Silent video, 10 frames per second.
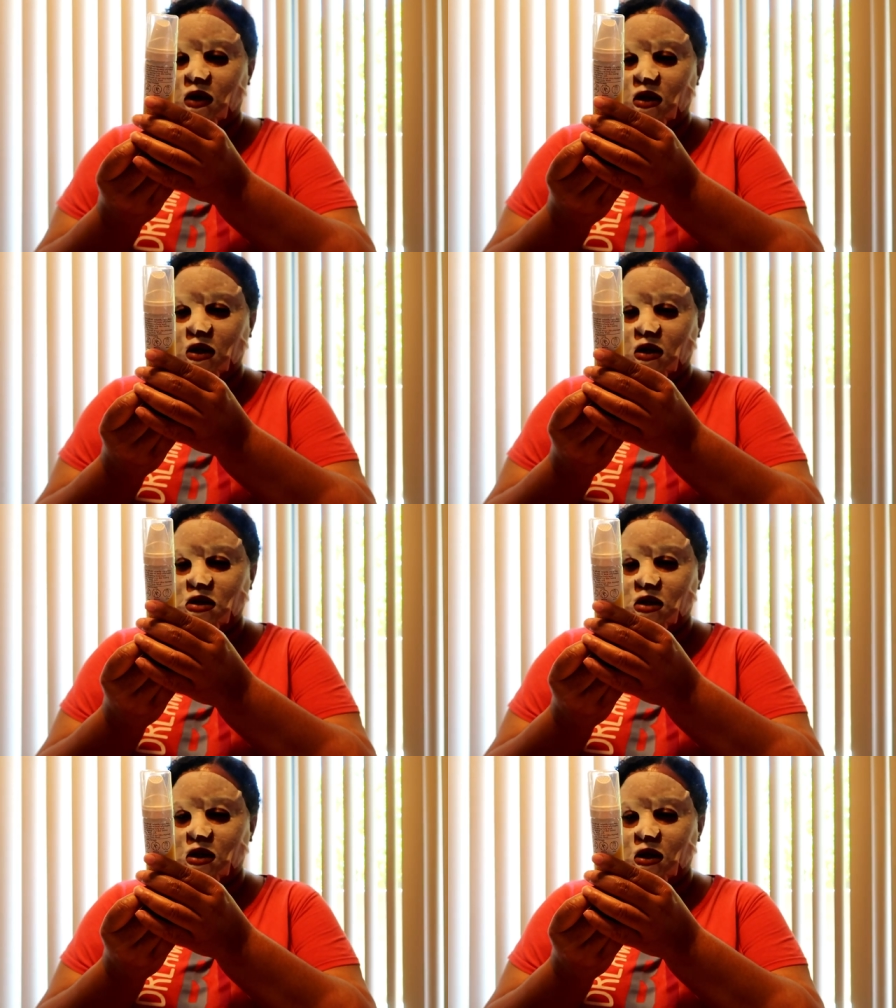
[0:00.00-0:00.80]
it
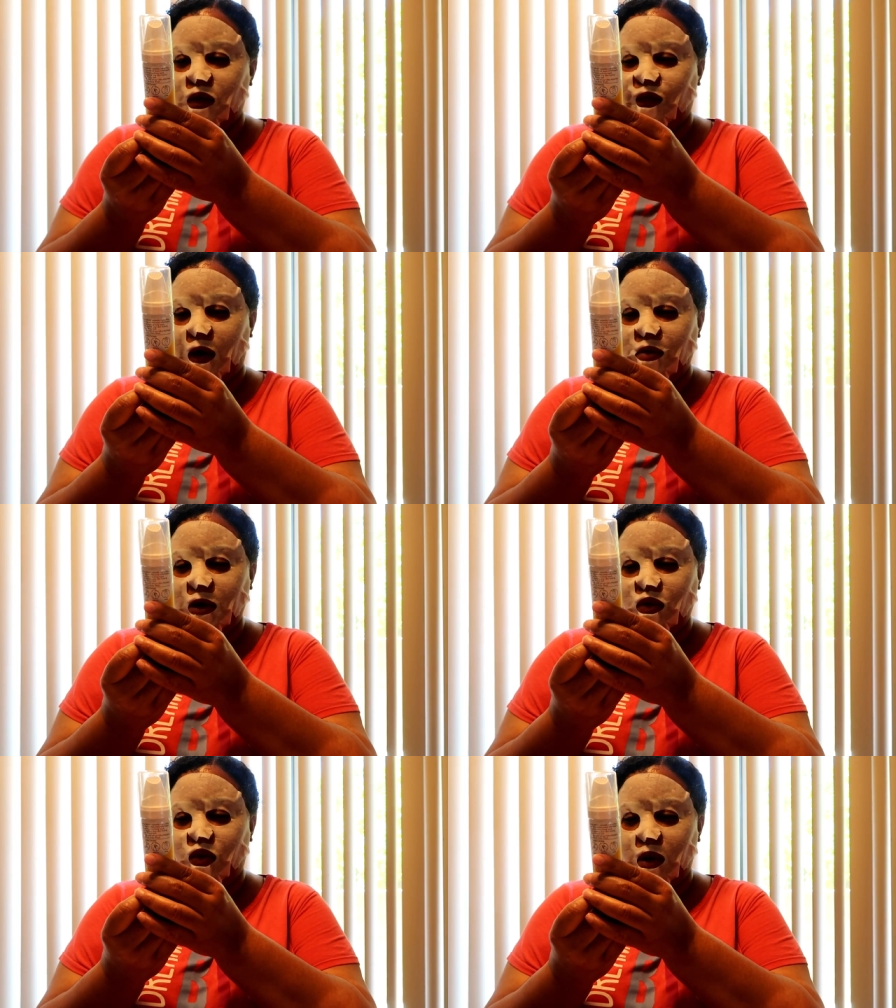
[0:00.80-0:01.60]
is the
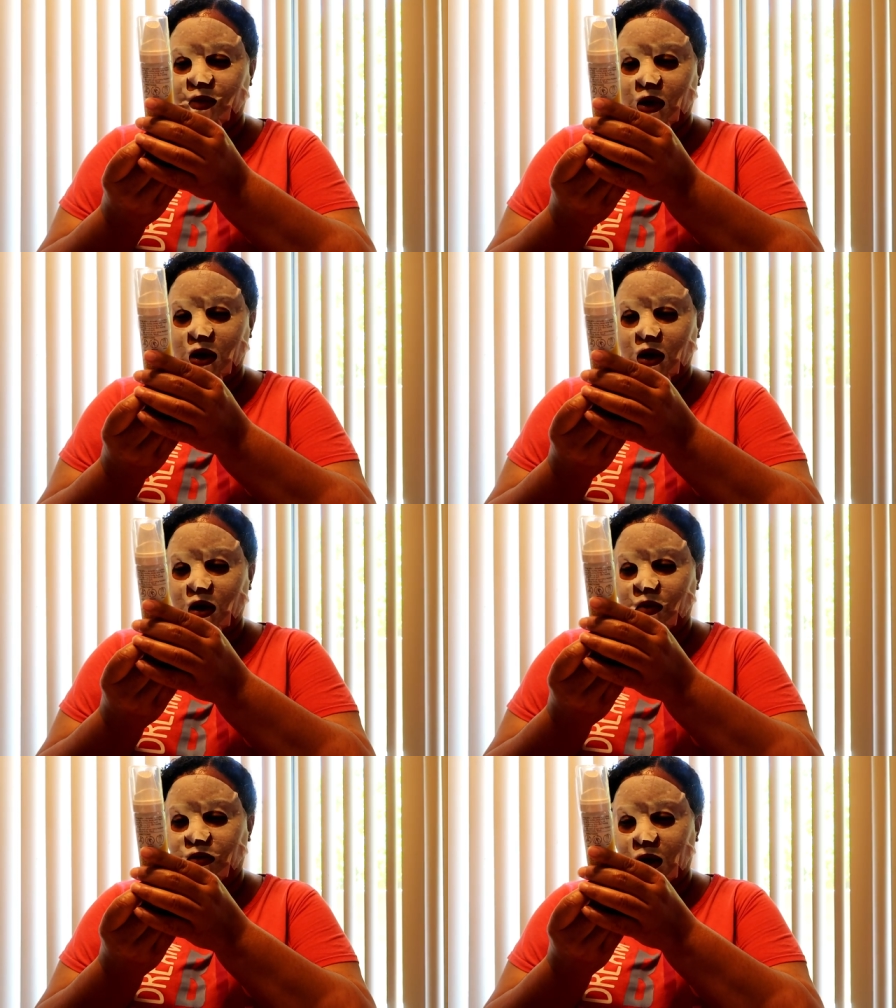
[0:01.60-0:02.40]
Foaming Whip
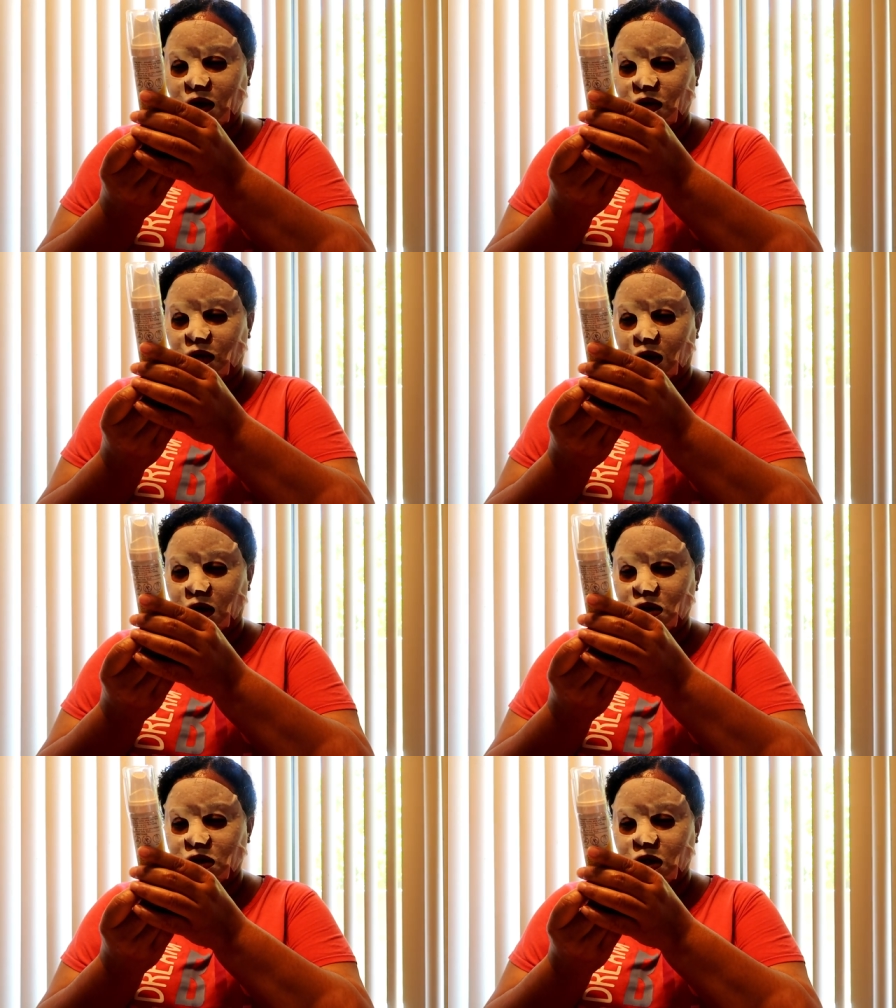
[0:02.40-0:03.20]
Body
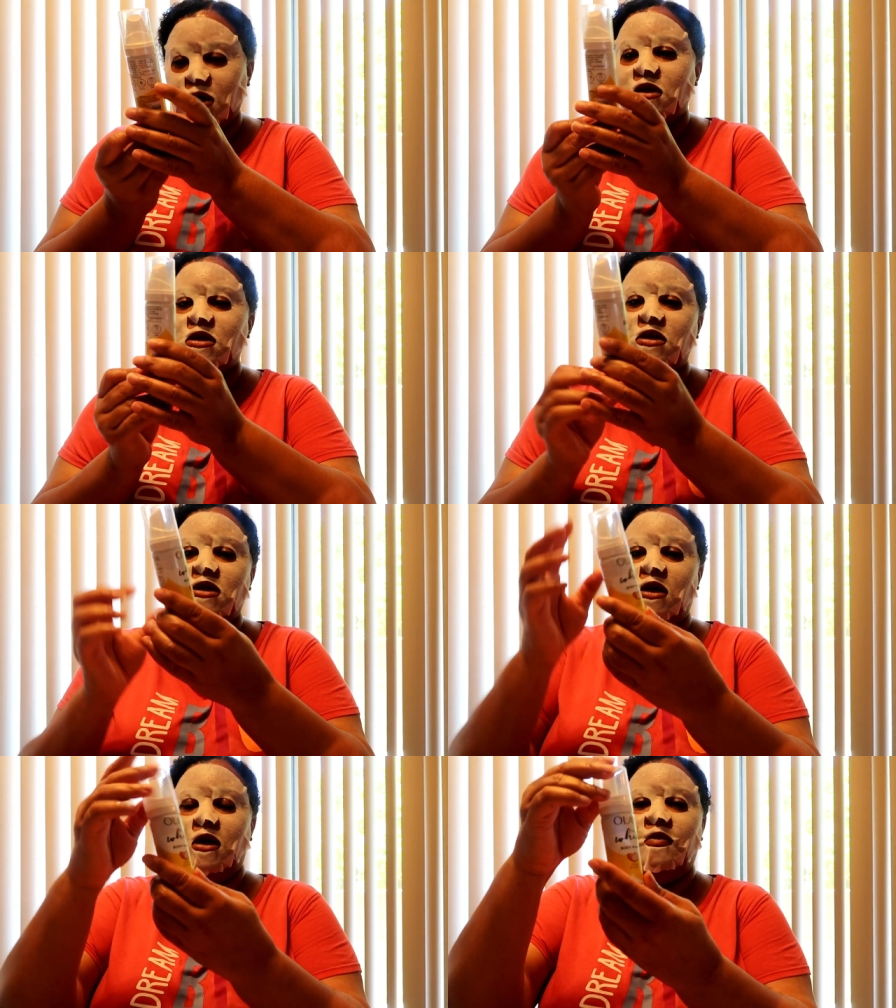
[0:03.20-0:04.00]
Wash
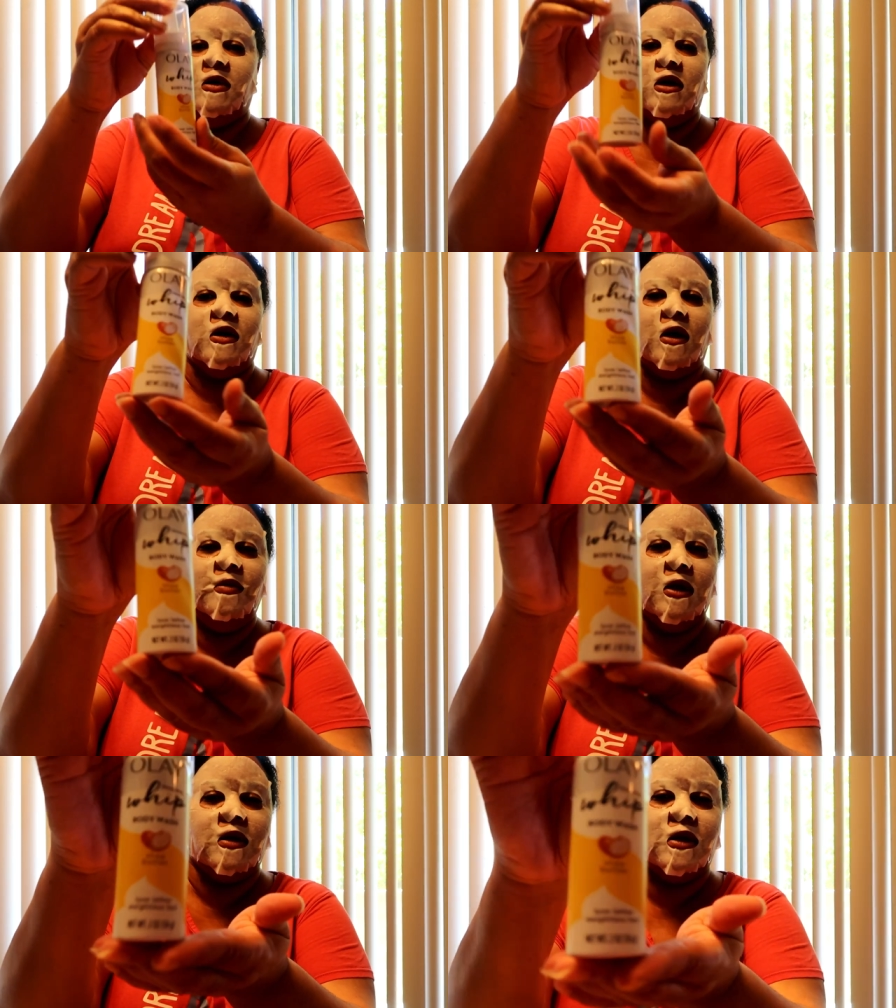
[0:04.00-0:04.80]
Shea Butter.
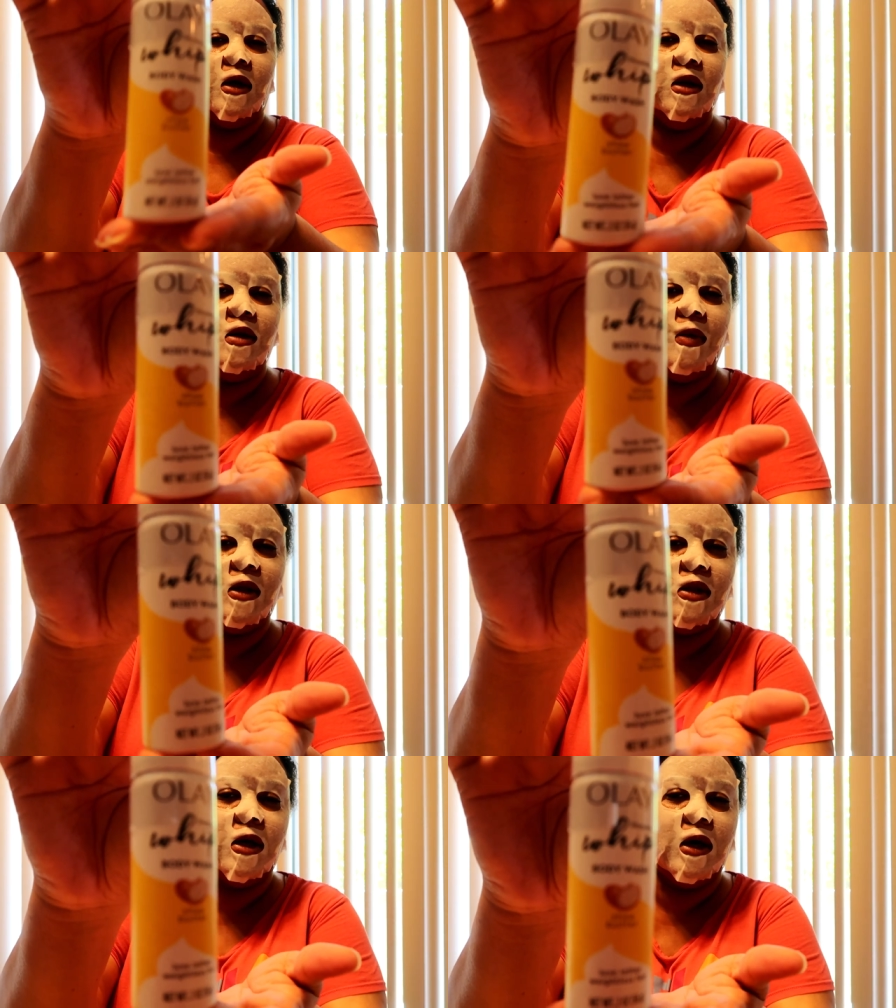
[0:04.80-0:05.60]
I'm excited
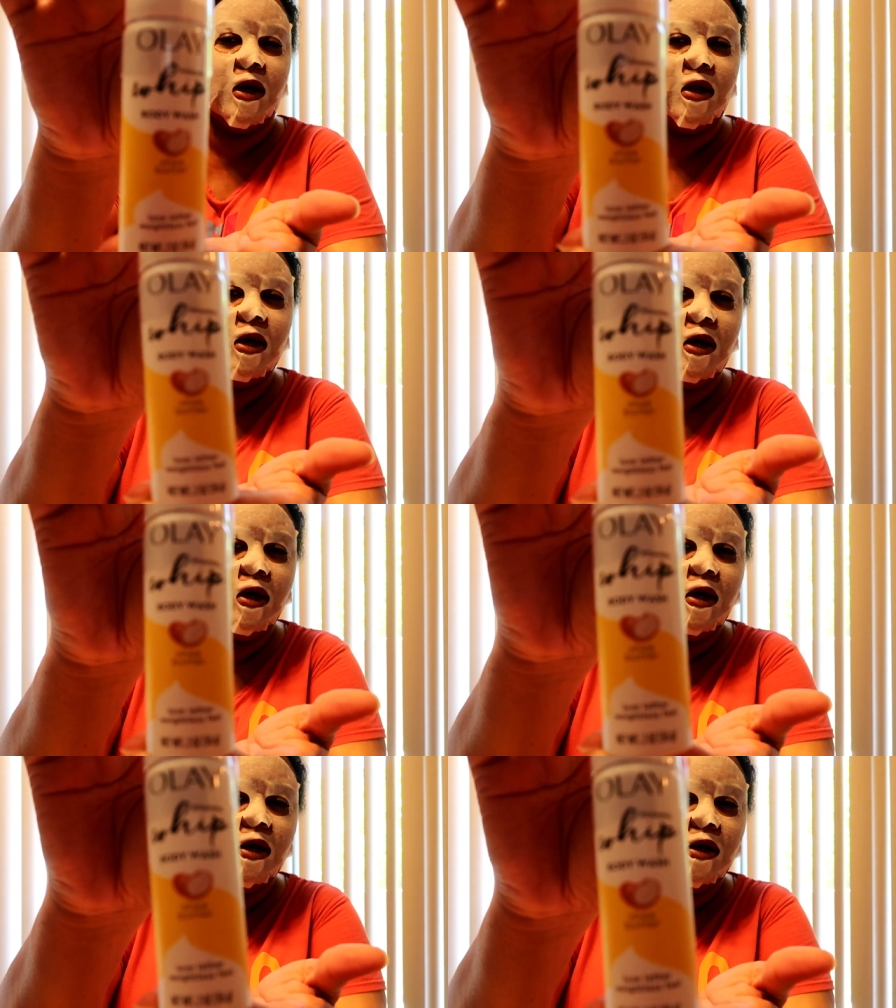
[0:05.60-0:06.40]
about that.
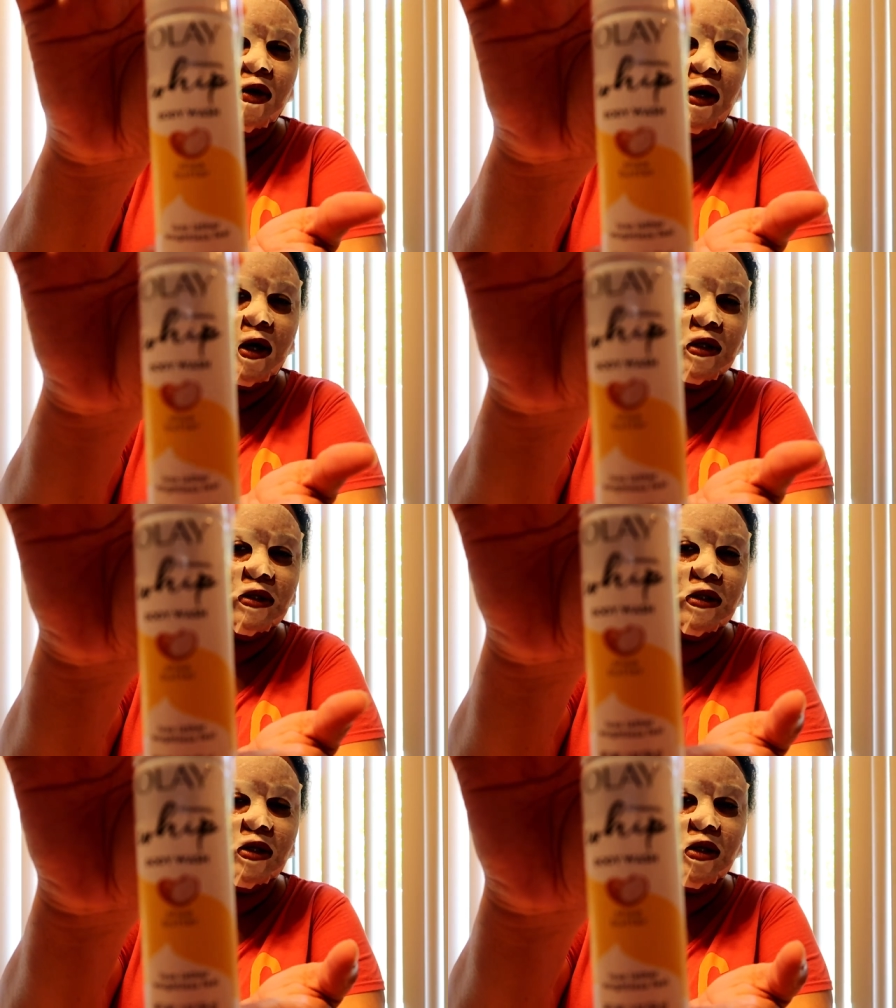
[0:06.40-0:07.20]
You
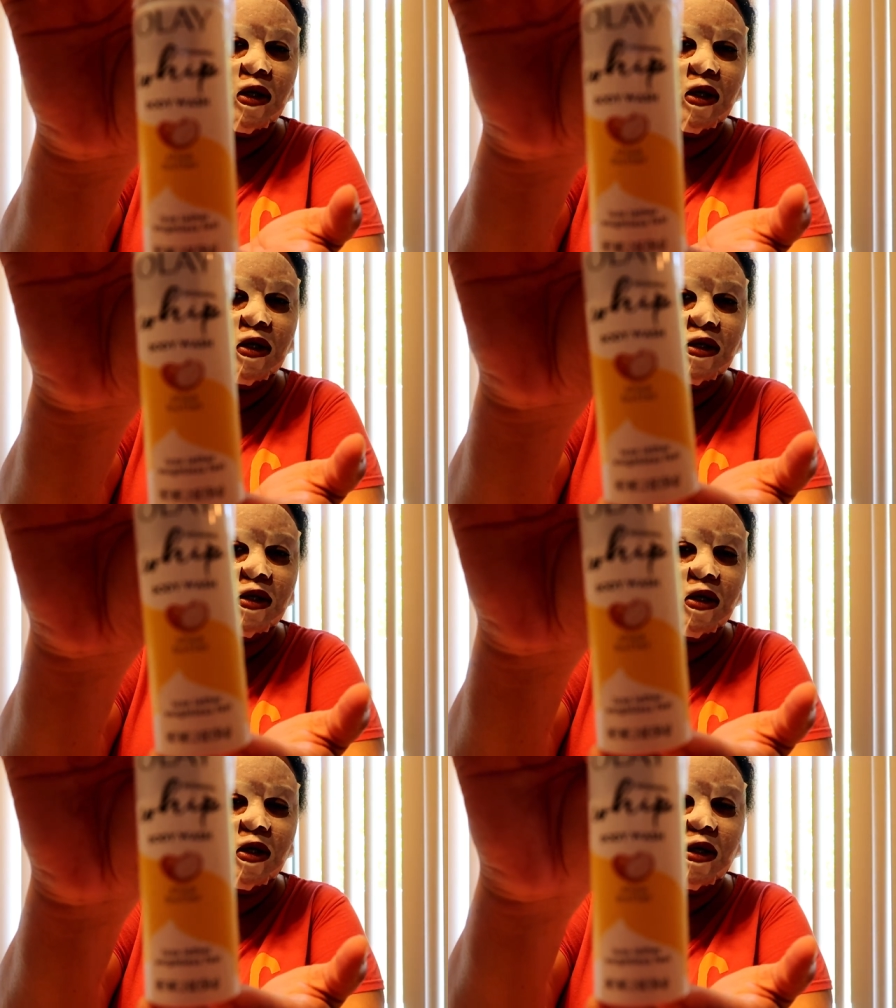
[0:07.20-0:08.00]
guys see that?
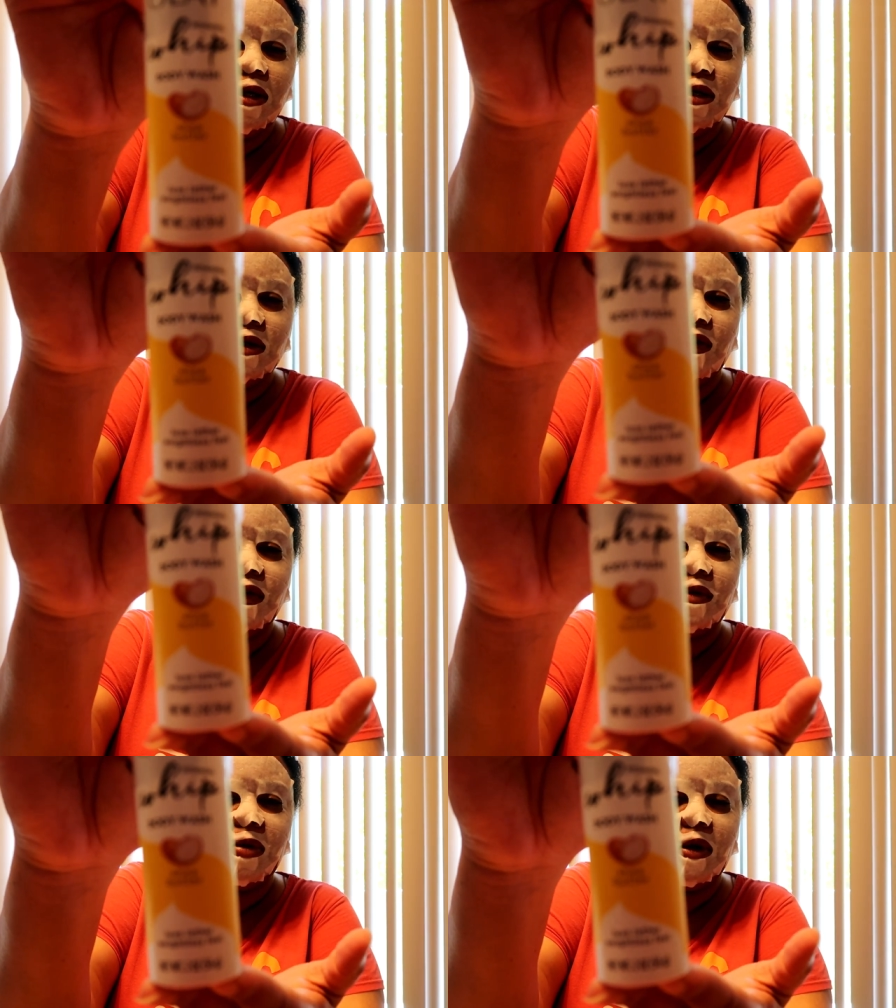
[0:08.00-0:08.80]
So if this